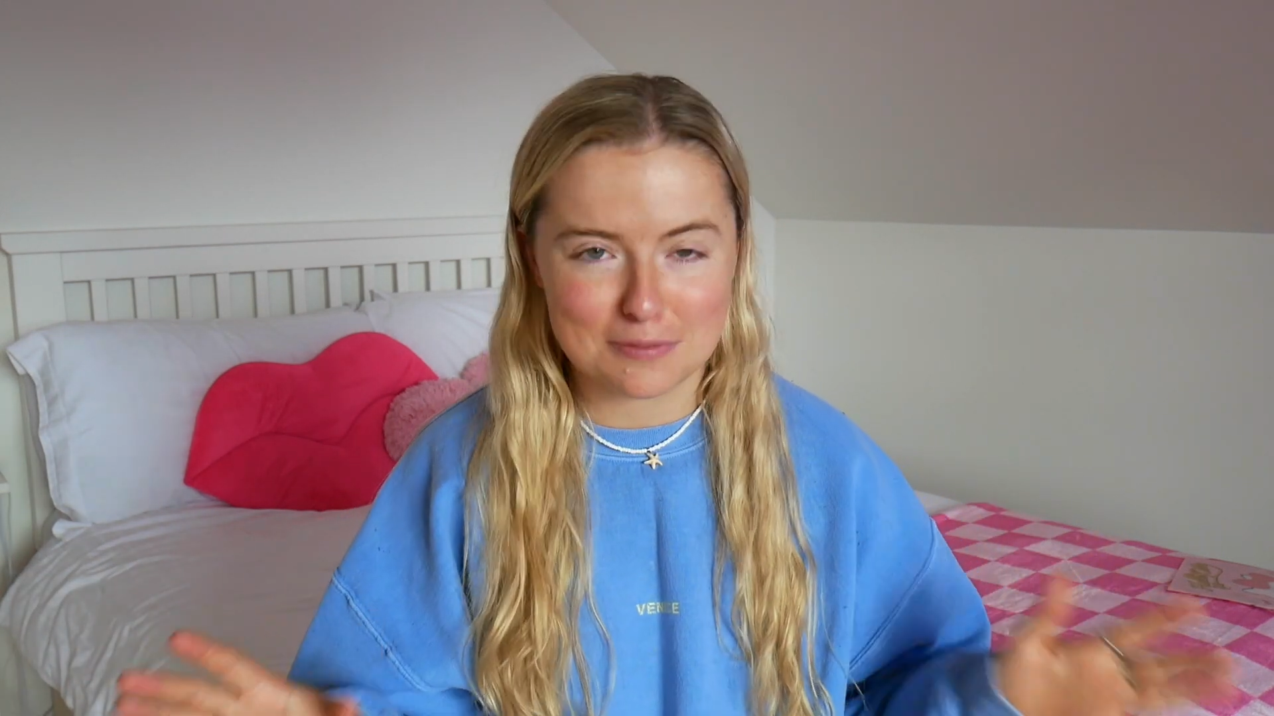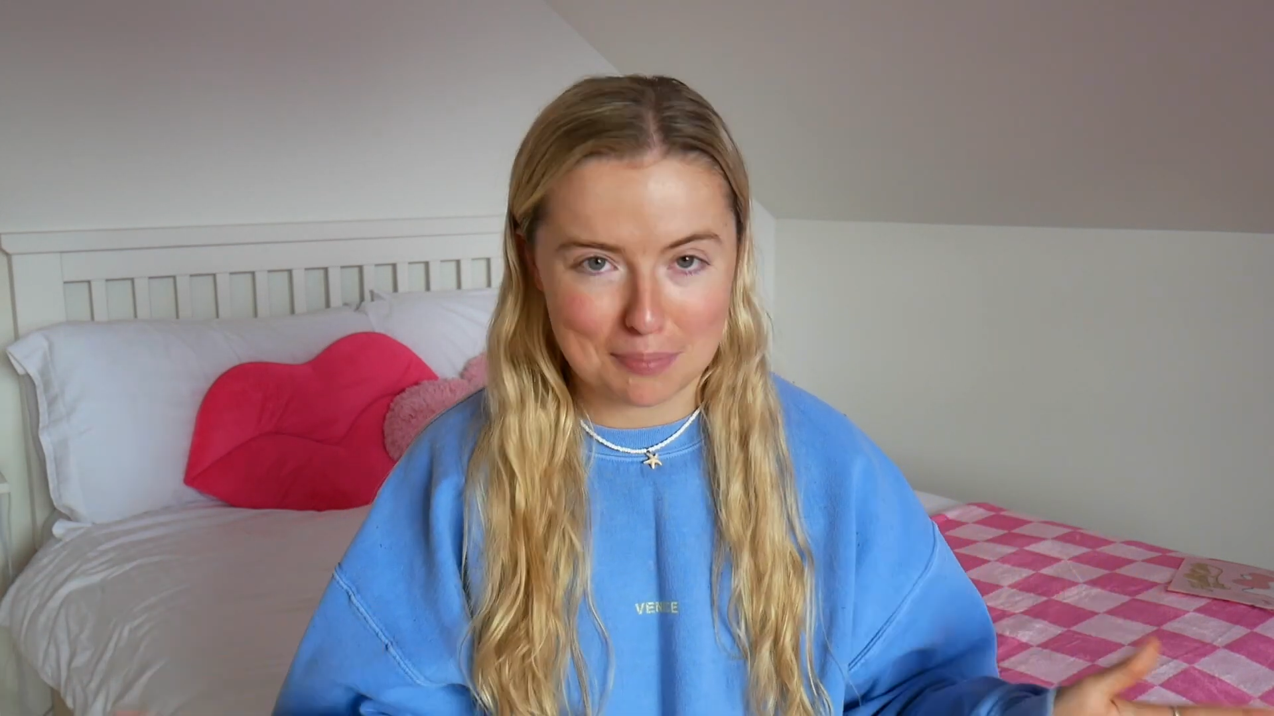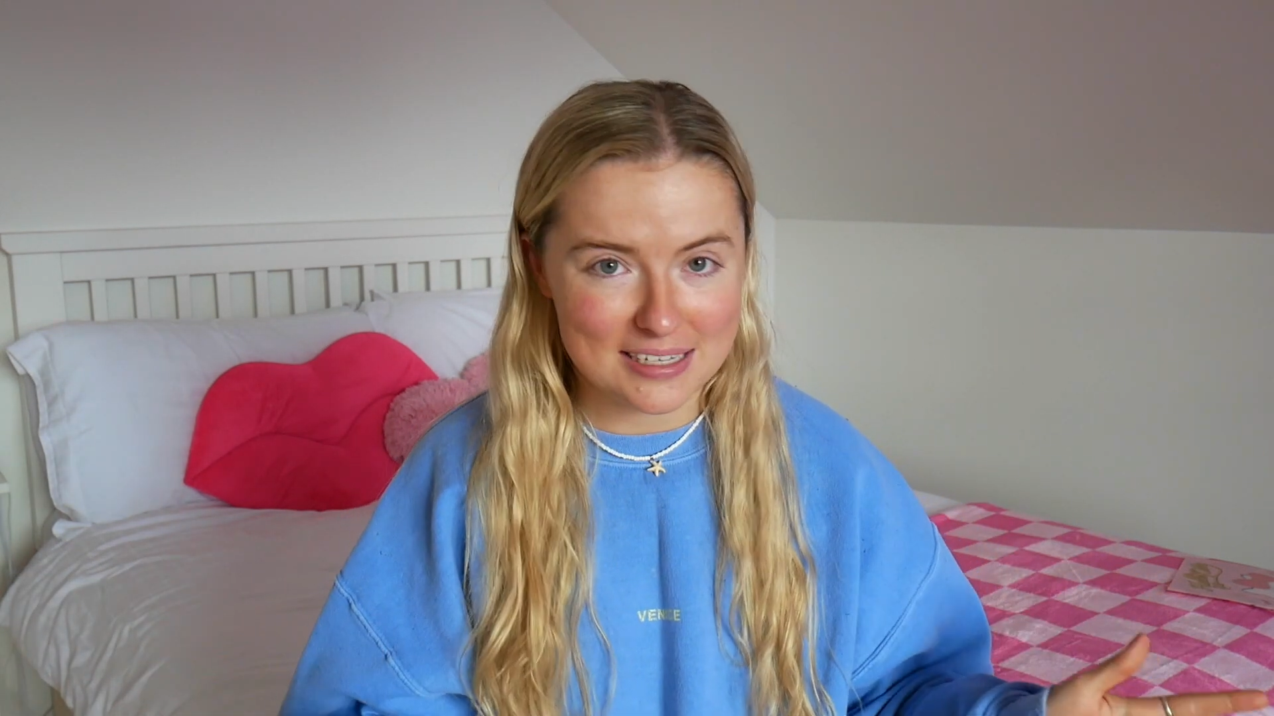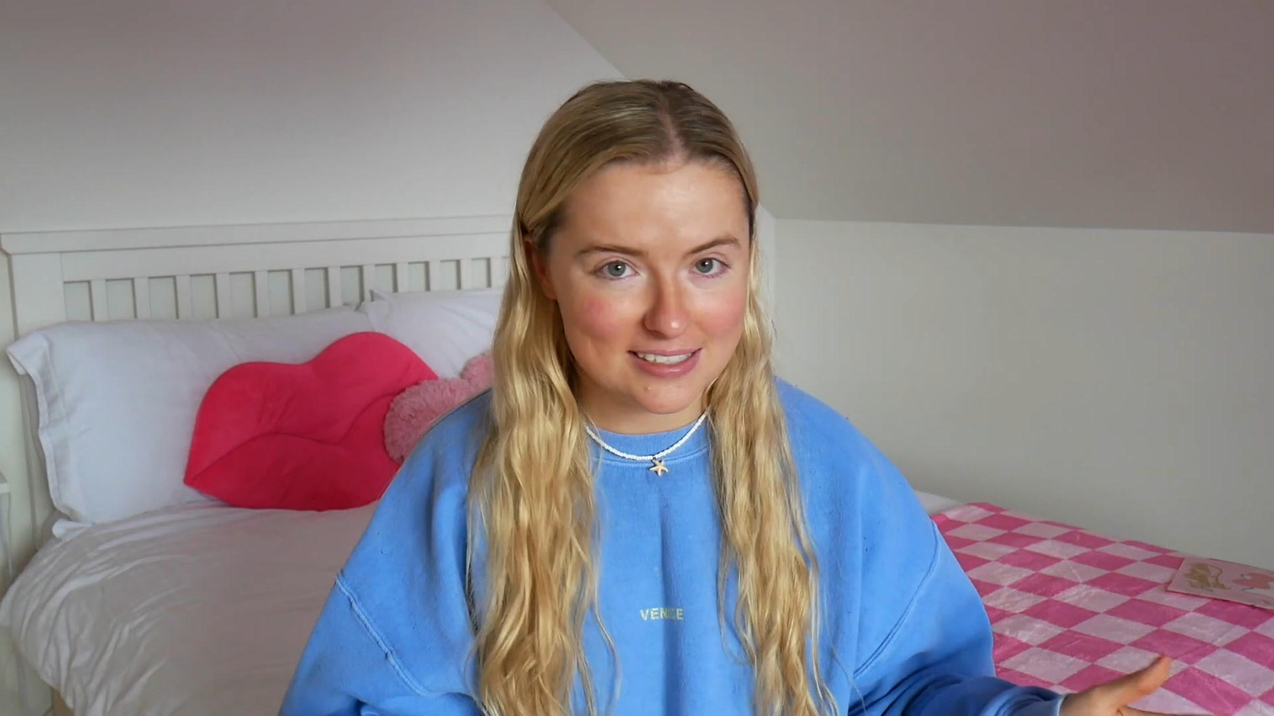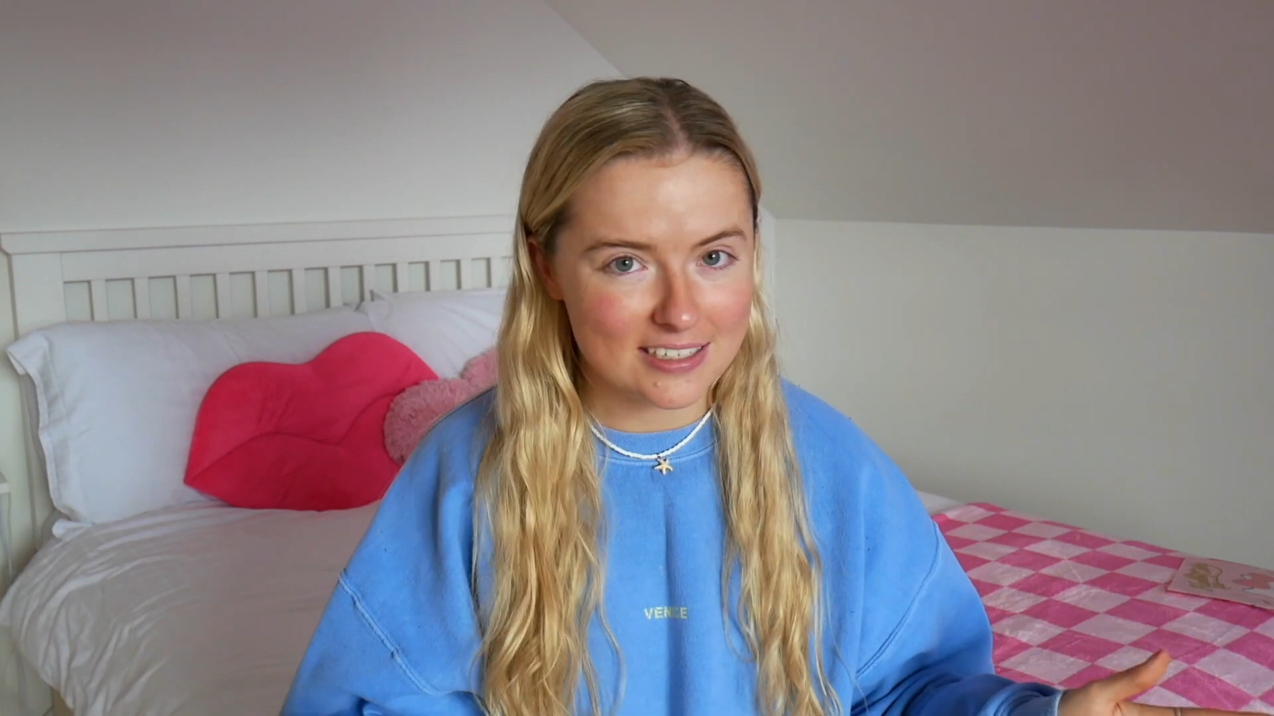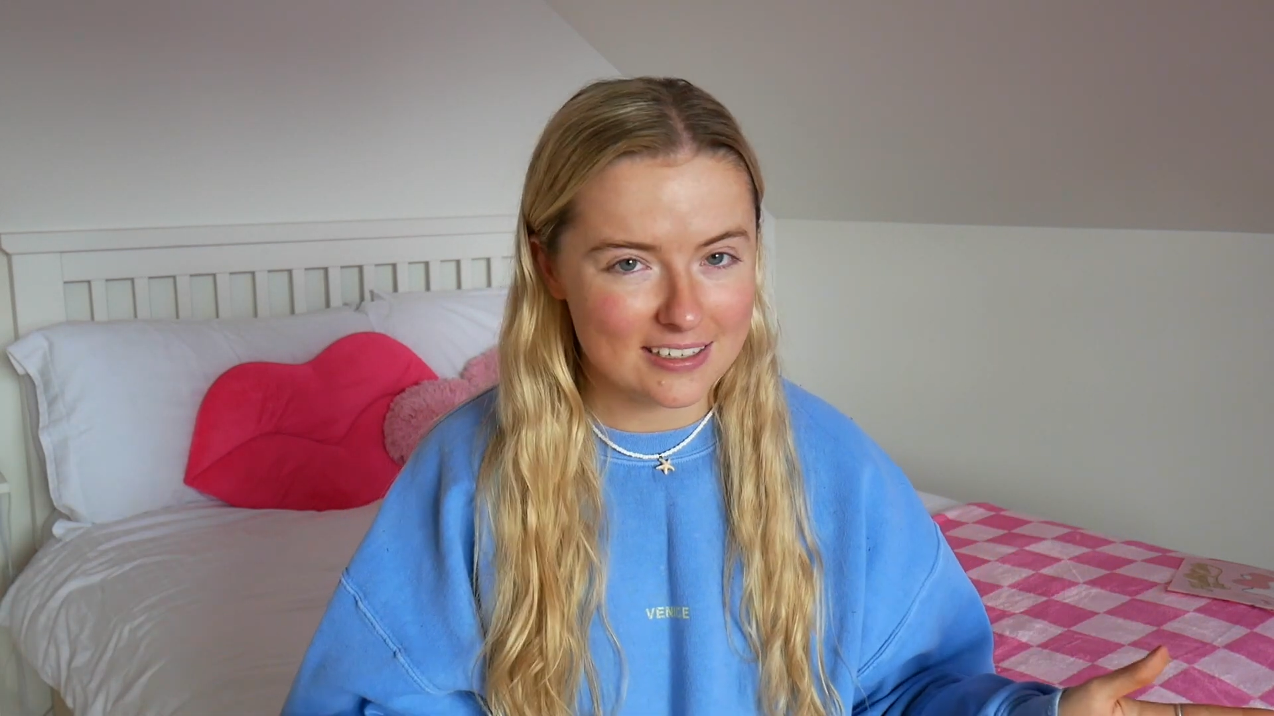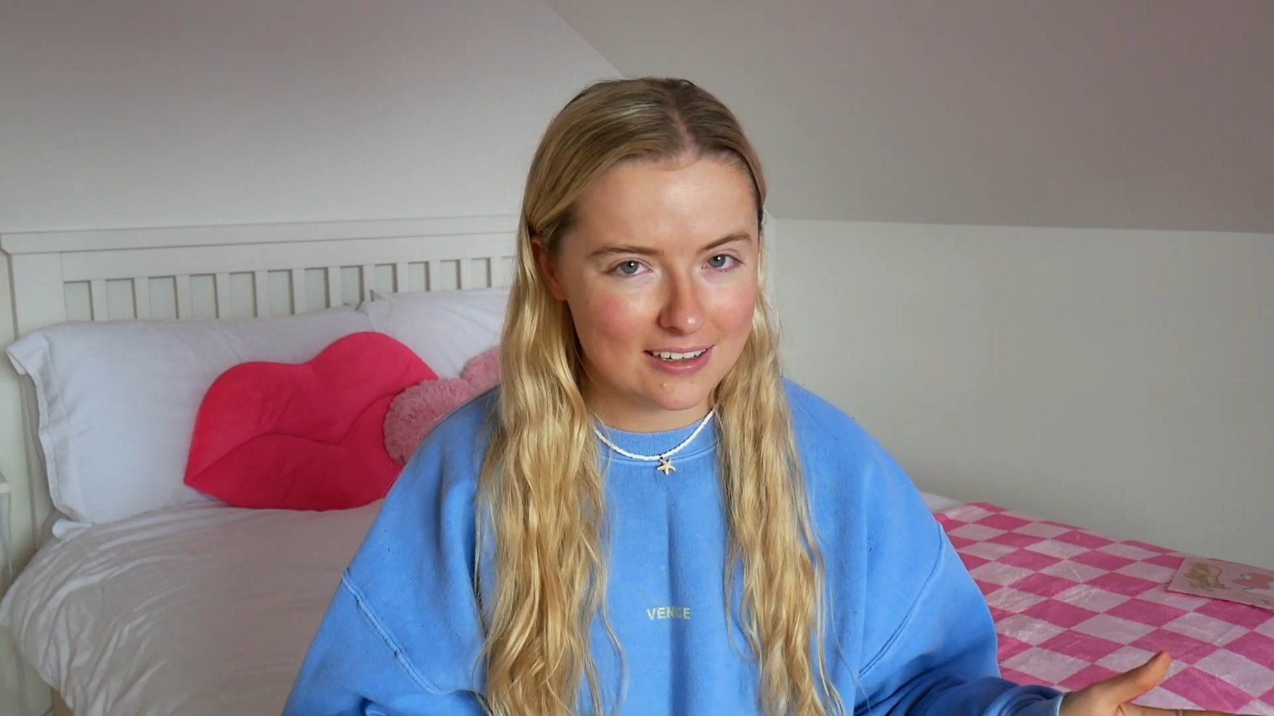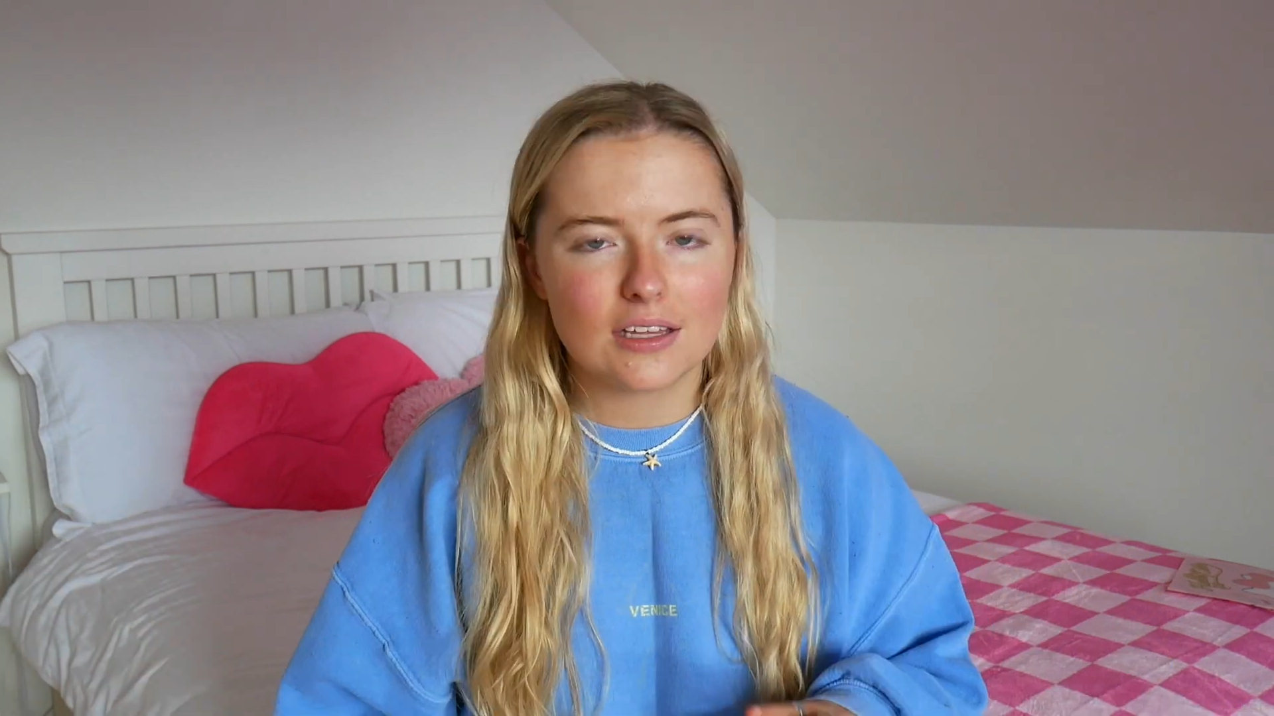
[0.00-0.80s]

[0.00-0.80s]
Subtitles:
messy.